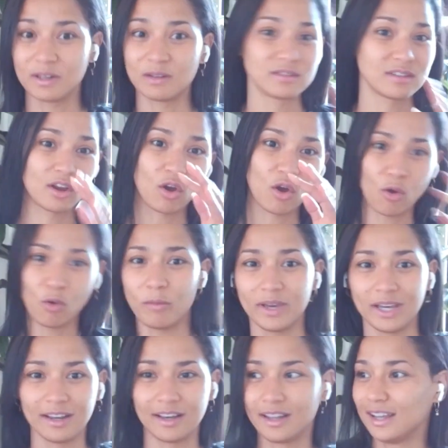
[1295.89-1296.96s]
And I was like, oh
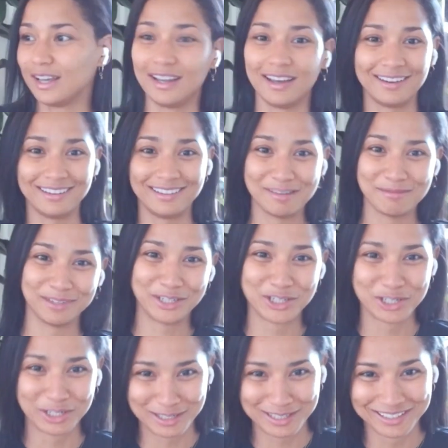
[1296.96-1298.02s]
my god, I gotta get my
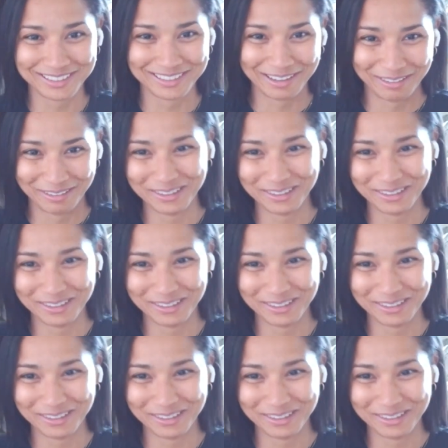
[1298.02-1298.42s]
shit together.